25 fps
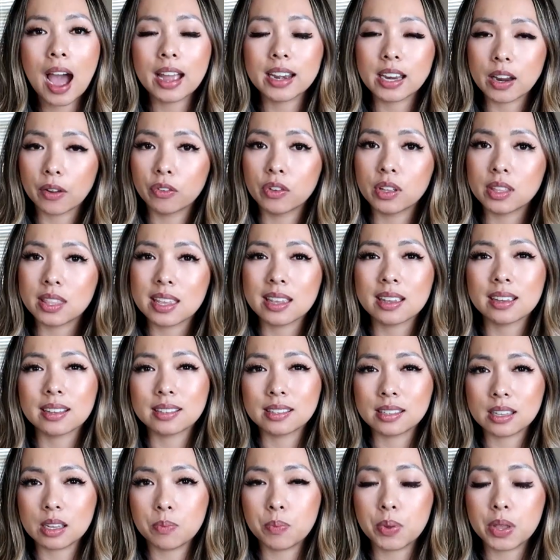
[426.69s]
I definitely think a
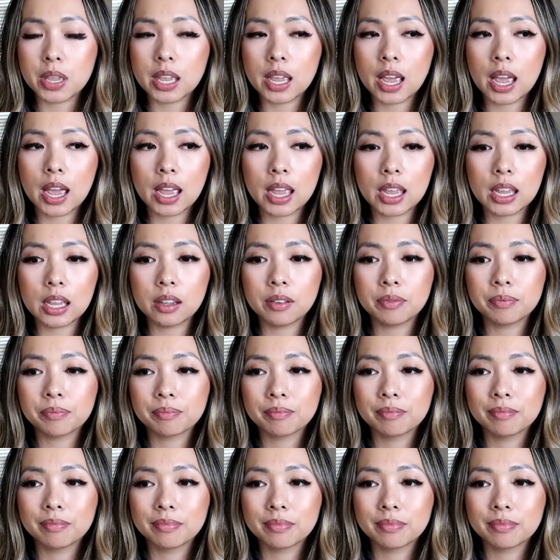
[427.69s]
CPA